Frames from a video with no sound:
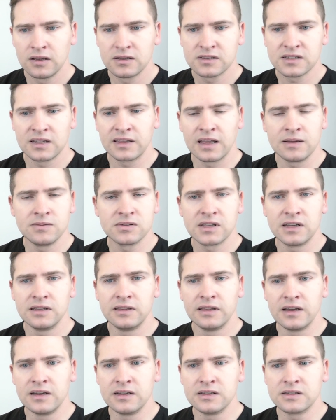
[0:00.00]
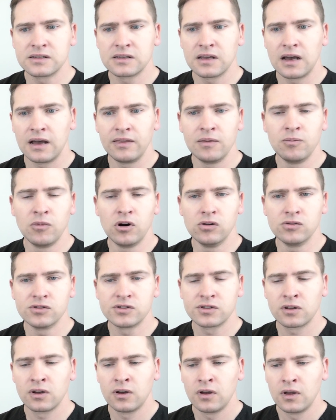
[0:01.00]
sometimes 10 days at the
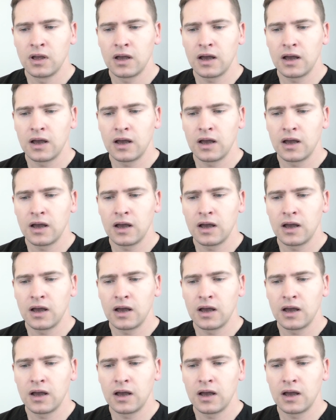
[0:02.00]
most.